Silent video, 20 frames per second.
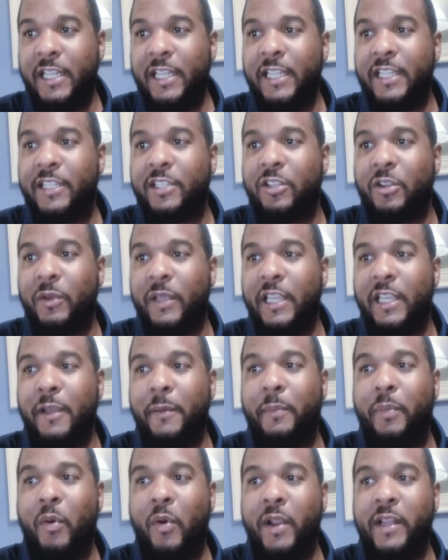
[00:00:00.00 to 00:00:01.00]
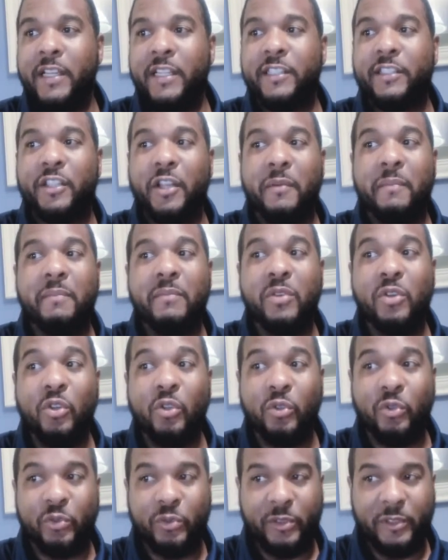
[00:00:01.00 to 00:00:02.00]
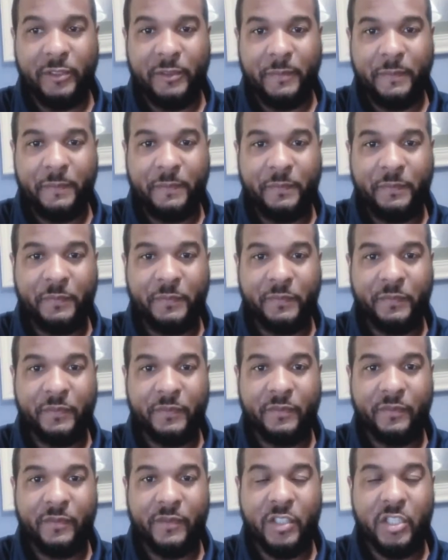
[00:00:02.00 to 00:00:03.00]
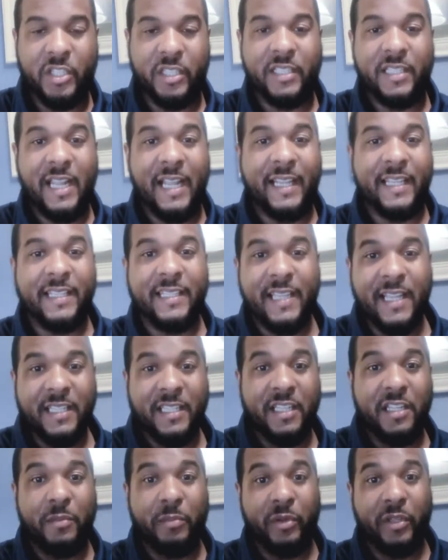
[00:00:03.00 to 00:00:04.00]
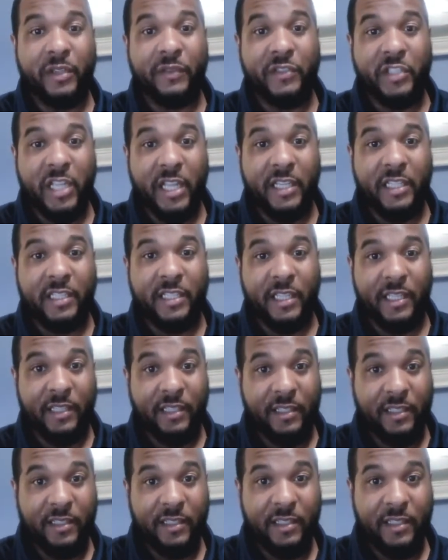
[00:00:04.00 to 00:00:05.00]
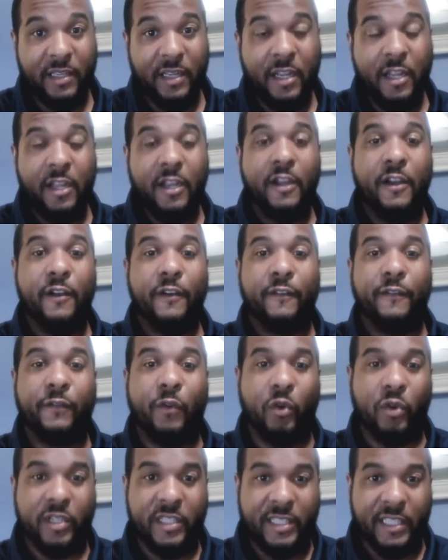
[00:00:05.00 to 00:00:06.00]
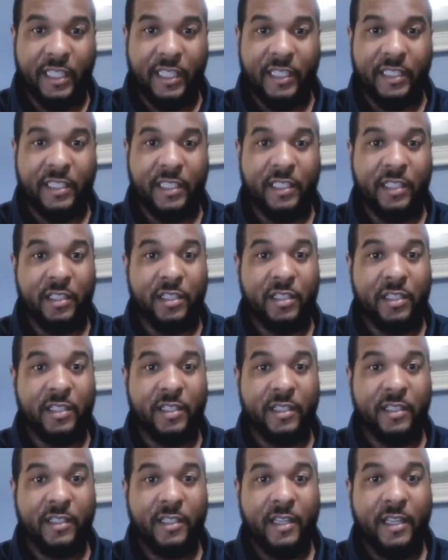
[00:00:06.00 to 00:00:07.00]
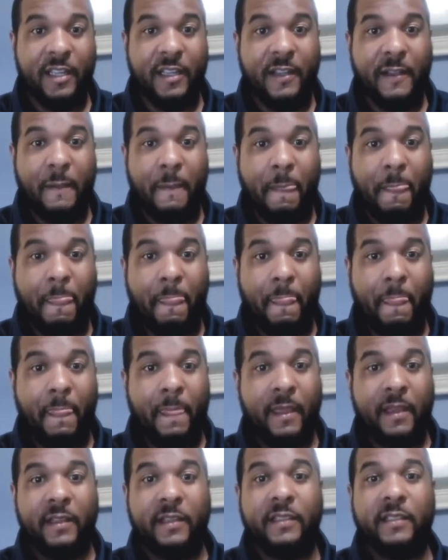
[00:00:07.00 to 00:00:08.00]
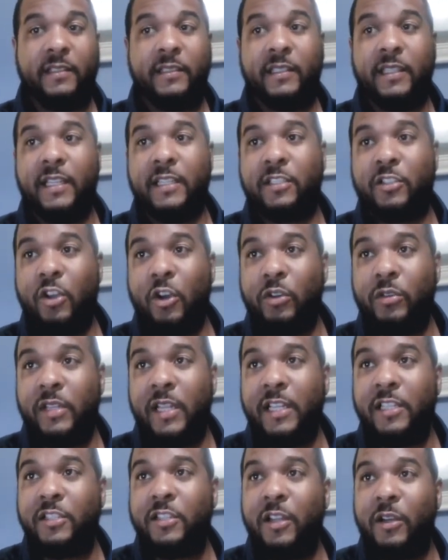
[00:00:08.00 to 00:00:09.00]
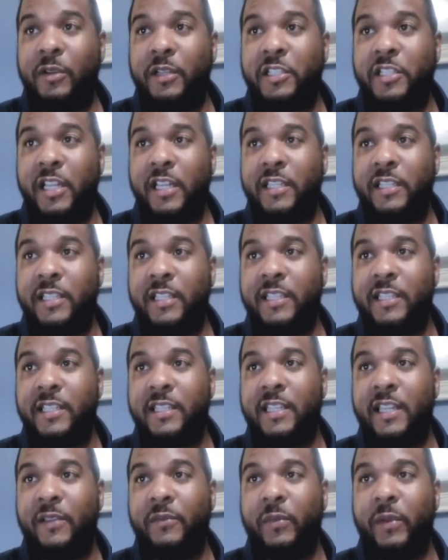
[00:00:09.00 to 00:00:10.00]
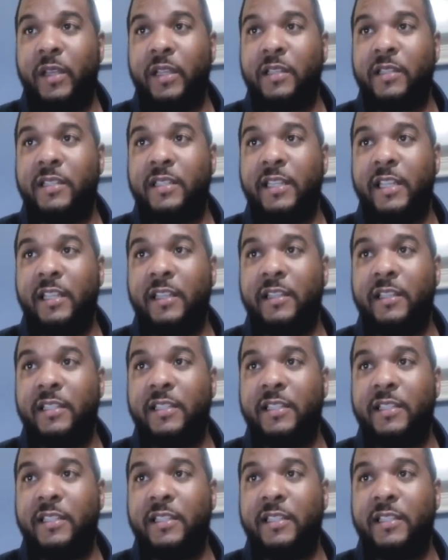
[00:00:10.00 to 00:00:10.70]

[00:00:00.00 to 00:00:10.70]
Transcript: So he appointed the moon, just like it says in the book of Genesis, for seasons. Let's go to Genesis to see if we could see the